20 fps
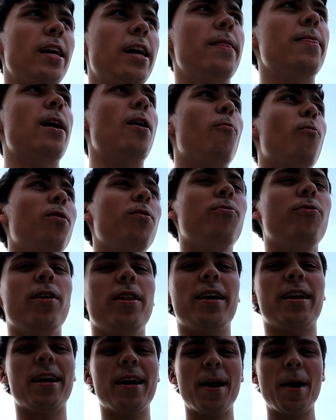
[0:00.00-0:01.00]
and that wouldn't
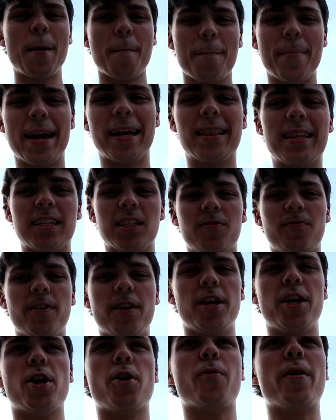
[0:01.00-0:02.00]
really make this
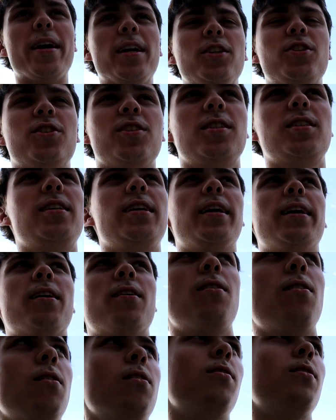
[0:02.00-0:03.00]
video interesting at
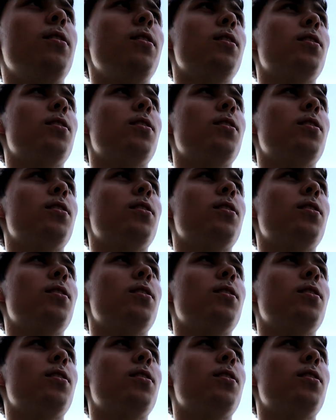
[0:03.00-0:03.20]
all.